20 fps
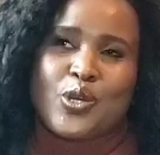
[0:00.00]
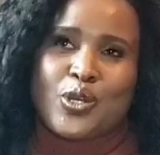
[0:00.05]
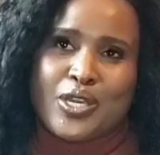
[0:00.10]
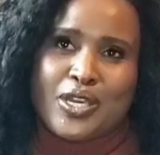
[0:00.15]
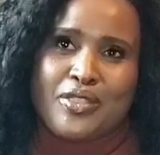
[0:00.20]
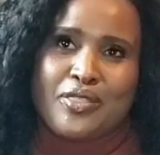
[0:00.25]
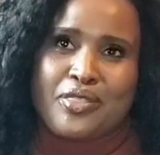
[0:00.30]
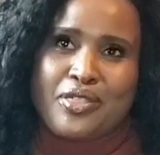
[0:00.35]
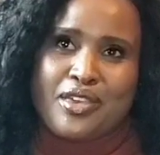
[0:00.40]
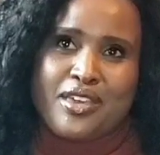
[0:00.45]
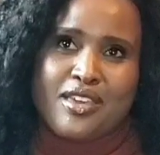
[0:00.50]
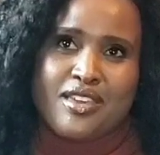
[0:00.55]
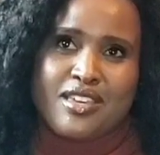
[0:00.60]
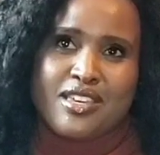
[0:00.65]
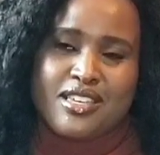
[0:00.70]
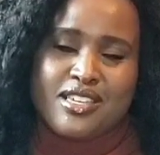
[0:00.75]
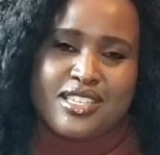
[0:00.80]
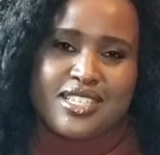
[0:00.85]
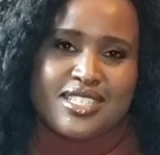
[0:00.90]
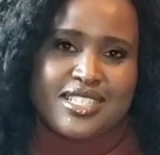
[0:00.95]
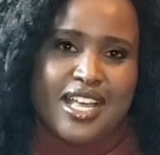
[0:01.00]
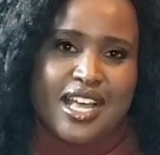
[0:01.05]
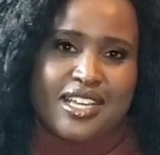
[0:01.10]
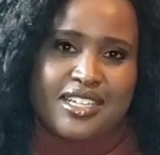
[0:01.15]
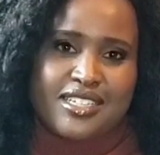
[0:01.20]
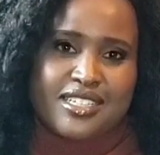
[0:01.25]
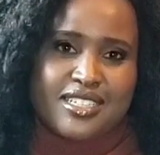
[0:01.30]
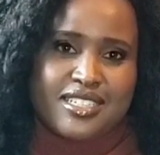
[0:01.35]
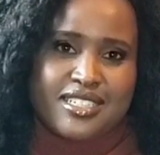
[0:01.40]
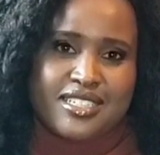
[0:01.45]
shocking thing is
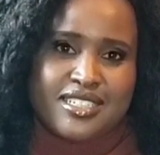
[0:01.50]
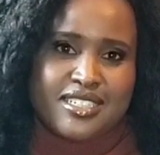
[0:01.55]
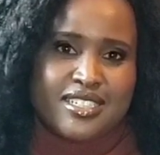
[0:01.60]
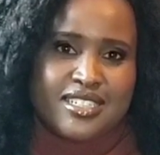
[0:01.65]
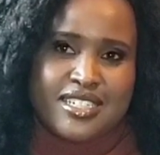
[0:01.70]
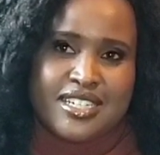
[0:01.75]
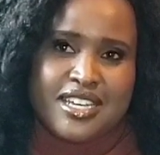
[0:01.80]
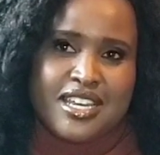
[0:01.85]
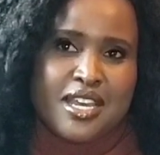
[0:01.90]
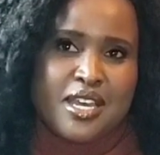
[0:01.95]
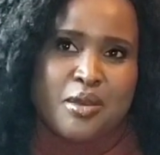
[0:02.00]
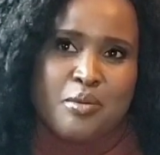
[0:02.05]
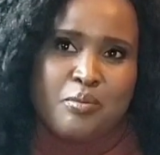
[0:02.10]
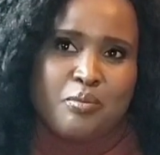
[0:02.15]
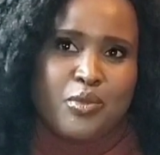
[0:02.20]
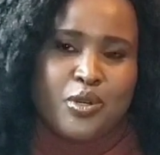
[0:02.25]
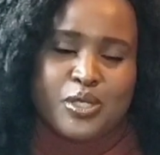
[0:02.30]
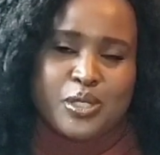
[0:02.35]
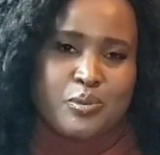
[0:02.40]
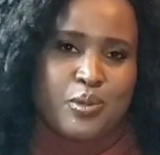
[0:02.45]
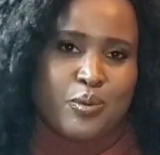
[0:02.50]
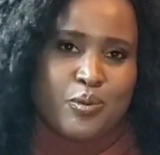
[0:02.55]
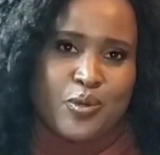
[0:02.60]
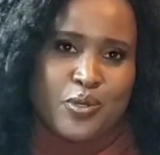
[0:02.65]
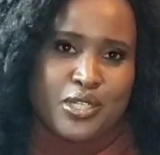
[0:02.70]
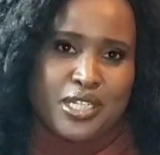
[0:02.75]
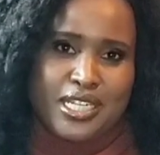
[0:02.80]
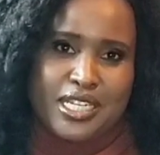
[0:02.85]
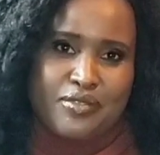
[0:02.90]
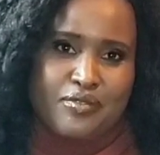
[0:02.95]
that most people
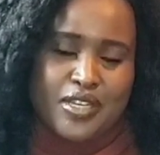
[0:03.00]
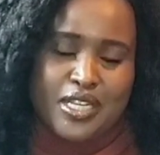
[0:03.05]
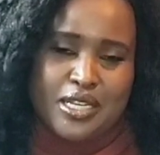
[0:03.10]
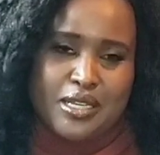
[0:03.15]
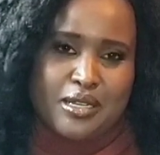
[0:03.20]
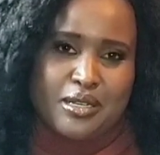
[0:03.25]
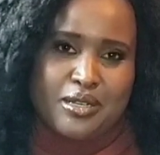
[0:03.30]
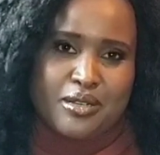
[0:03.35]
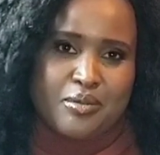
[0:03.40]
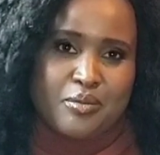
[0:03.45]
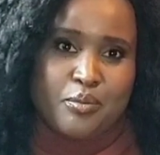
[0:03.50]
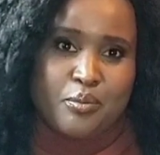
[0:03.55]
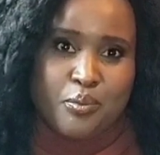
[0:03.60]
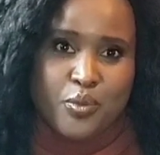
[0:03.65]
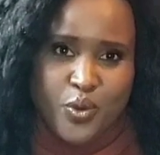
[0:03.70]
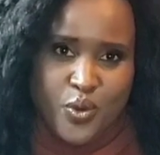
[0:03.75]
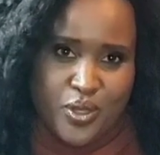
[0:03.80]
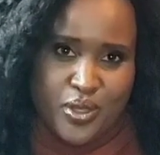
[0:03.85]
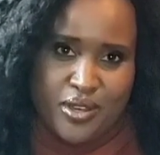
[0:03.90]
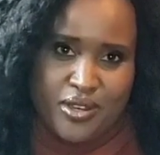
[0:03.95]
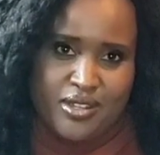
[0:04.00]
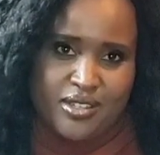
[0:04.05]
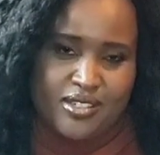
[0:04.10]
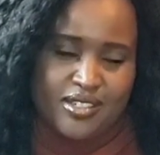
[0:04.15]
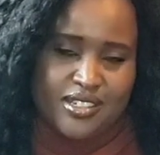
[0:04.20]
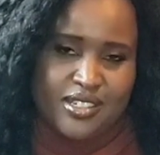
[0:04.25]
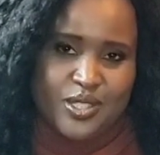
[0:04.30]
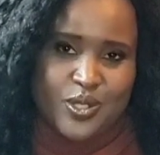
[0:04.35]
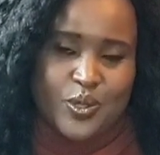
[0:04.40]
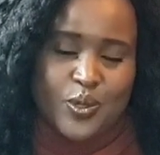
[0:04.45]
didn't even bother.
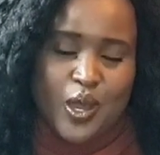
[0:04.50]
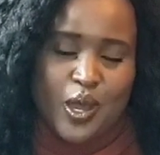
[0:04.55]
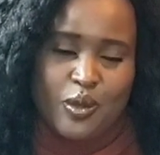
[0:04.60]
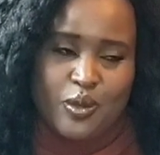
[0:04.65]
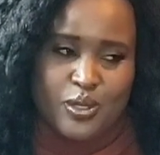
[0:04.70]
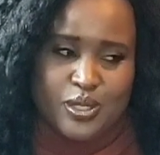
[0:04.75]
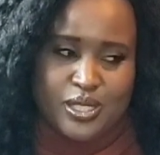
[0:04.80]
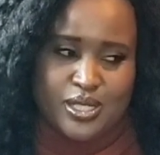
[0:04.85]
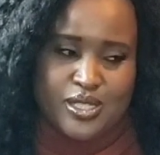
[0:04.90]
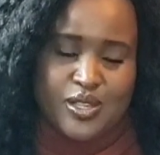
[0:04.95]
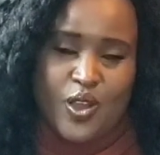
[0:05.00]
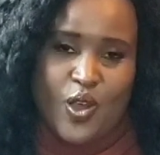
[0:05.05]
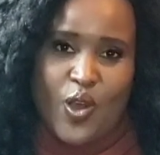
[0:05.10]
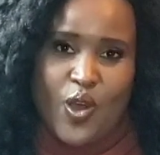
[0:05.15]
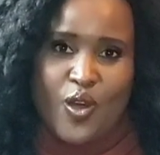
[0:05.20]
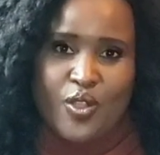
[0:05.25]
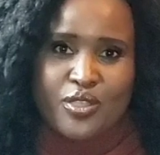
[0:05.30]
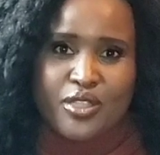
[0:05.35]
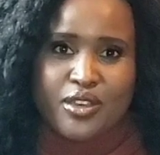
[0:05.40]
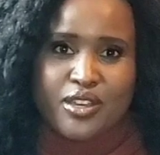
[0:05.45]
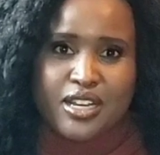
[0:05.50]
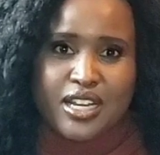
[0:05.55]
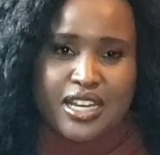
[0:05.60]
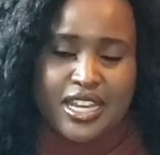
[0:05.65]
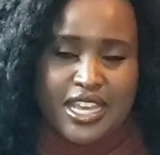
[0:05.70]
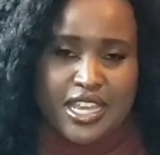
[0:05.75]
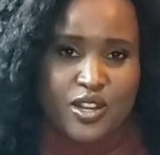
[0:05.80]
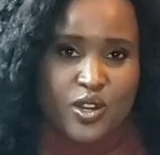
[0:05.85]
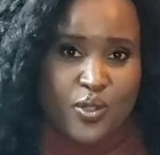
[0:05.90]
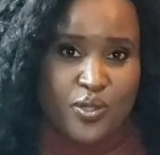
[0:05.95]
So I was
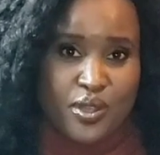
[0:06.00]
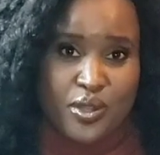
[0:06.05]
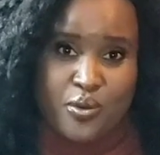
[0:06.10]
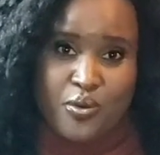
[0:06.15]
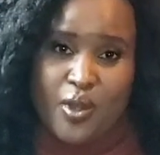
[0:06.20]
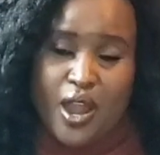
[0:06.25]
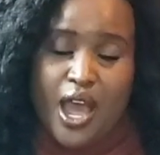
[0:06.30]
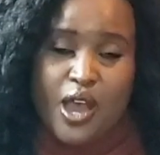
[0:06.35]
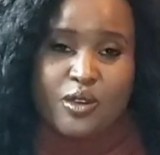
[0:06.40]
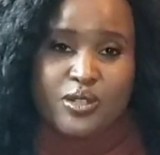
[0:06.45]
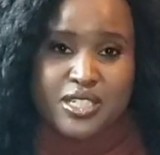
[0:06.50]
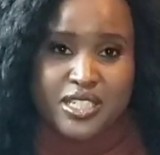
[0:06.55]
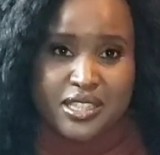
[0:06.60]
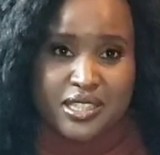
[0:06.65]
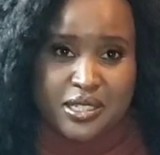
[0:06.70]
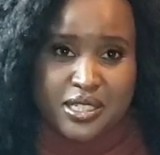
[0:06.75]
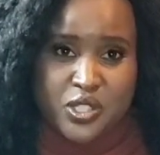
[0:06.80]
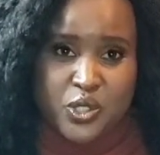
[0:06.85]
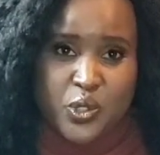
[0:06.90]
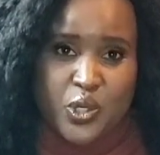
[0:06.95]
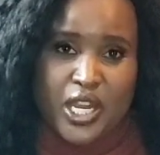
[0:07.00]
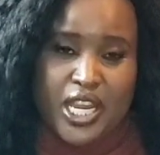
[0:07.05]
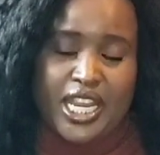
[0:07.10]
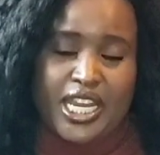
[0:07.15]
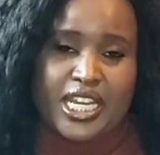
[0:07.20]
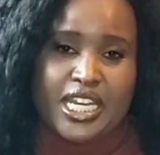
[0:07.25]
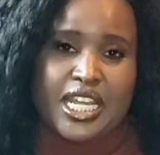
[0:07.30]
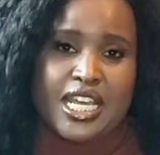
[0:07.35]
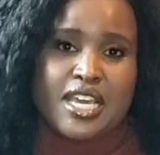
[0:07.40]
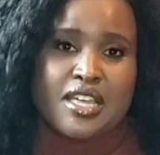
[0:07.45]
laying on the ground in the
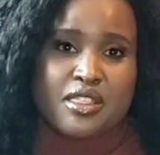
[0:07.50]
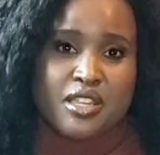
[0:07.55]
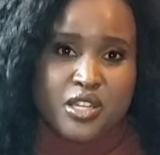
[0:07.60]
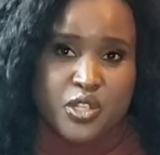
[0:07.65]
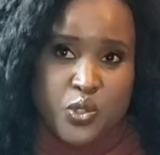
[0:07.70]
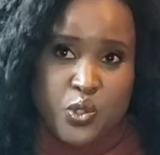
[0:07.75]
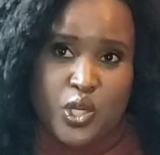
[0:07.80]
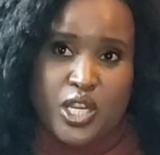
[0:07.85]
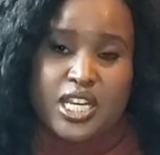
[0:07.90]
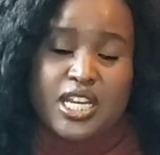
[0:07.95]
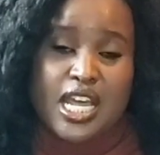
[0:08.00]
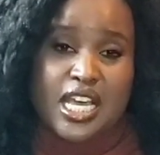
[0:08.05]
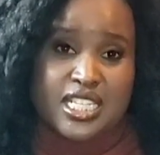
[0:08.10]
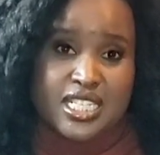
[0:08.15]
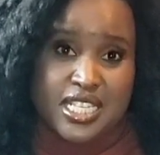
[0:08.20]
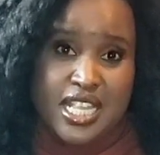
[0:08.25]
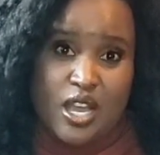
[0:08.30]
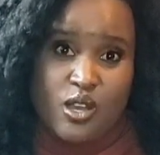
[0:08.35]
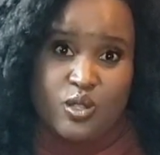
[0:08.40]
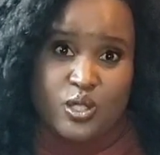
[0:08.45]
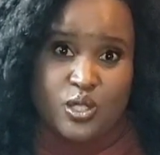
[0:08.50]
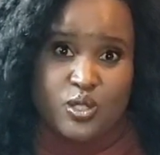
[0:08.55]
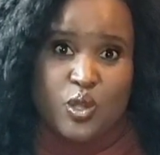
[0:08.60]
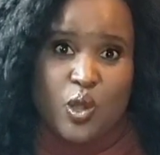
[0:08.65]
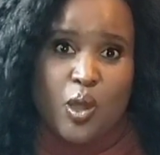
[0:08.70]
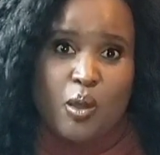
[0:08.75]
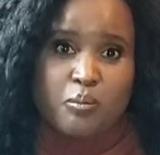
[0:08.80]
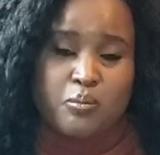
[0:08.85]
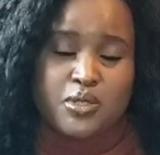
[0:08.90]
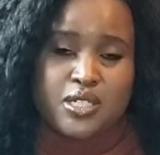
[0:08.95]
train. The train has now
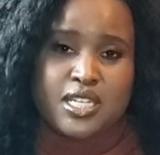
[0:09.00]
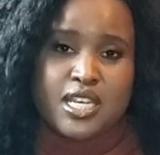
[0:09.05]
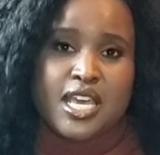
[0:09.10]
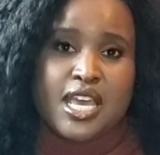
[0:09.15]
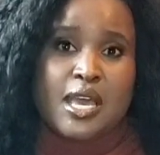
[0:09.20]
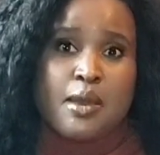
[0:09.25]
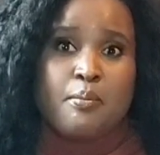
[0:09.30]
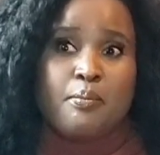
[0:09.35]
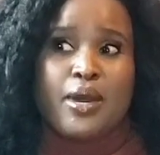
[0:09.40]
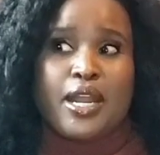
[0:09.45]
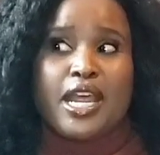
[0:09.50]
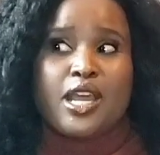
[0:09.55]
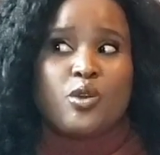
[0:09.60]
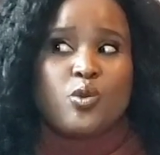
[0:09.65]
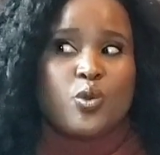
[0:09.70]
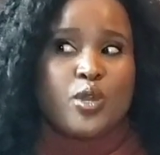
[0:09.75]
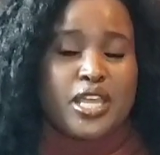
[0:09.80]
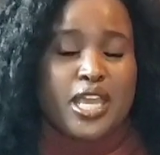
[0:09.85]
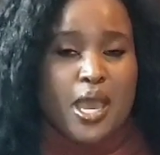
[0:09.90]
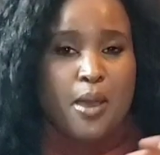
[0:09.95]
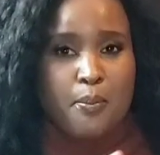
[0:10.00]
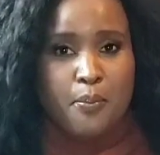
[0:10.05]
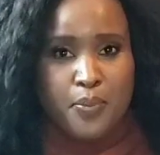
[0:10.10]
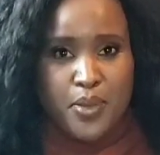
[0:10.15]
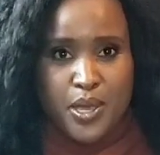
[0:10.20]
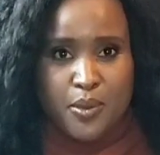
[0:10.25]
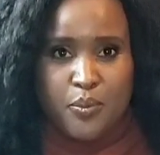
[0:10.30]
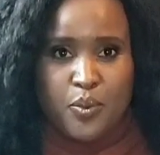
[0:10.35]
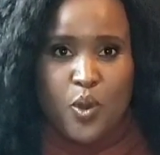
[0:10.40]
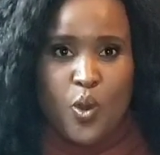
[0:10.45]
stopped, but I could hear
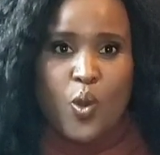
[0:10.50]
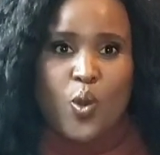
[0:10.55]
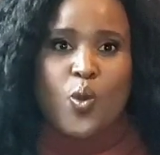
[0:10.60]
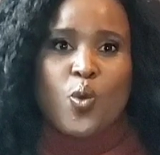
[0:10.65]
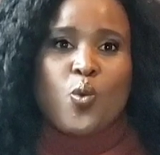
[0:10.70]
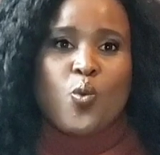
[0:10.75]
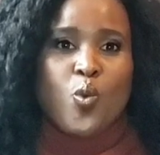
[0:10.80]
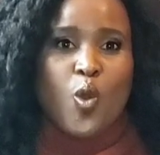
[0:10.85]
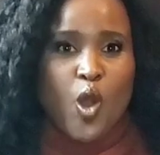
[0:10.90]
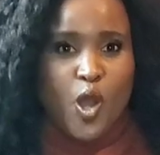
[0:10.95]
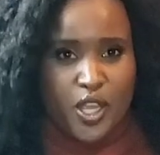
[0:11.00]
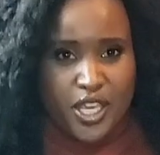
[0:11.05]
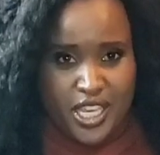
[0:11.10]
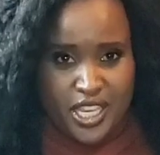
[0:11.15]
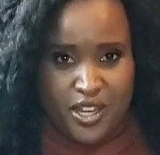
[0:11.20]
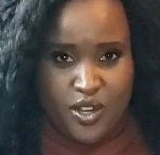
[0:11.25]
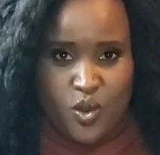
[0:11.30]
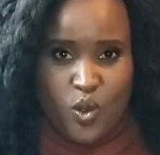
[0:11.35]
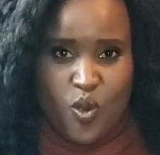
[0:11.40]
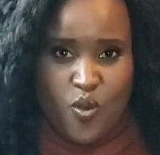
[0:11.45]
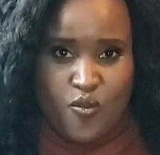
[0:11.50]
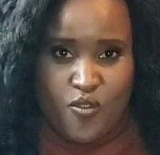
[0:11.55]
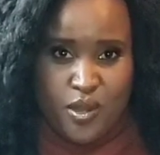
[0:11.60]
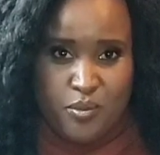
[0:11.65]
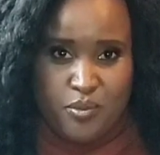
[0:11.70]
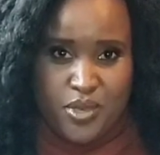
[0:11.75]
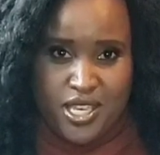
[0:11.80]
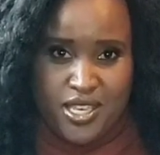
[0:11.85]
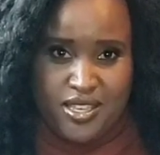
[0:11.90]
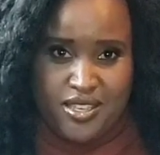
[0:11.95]
people walking over
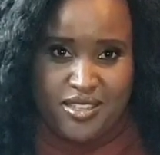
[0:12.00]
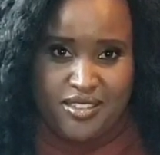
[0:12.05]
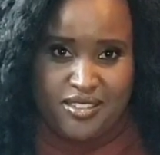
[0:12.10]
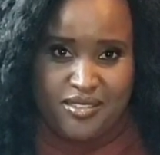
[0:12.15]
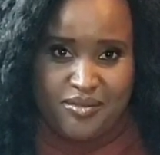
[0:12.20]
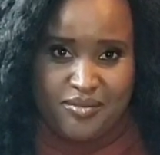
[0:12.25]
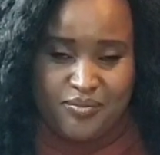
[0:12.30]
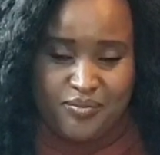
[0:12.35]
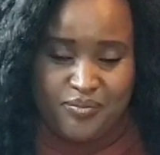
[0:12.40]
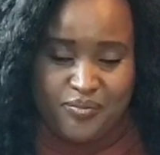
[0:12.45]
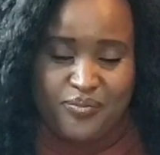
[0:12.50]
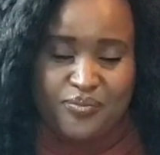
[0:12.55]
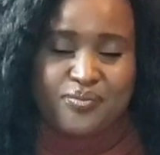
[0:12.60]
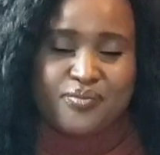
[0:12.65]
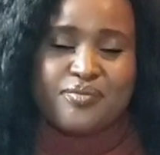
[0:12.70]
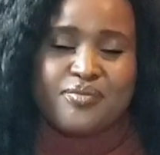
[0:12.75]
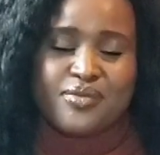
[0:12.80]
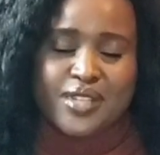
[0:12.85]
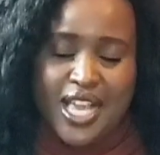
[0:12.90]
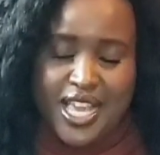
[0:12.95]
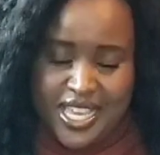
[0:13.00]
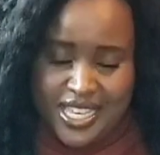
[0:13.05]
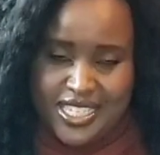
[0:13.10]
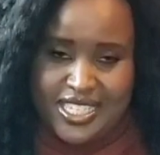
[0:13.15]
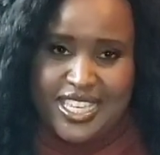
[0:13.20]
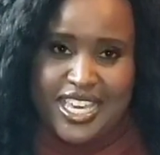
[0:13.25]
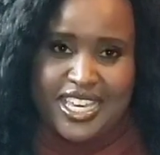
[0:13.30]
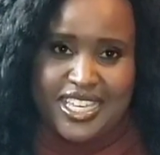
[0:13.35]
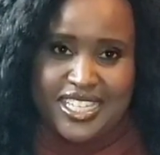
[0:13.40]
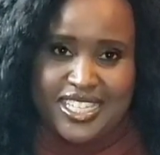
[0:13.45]
me.
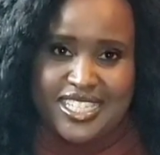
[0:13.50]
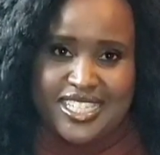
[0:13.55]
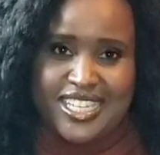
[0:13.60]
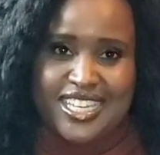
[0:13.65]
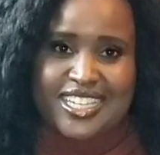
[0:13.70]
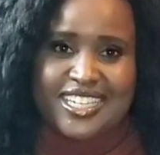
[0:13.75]
Yes.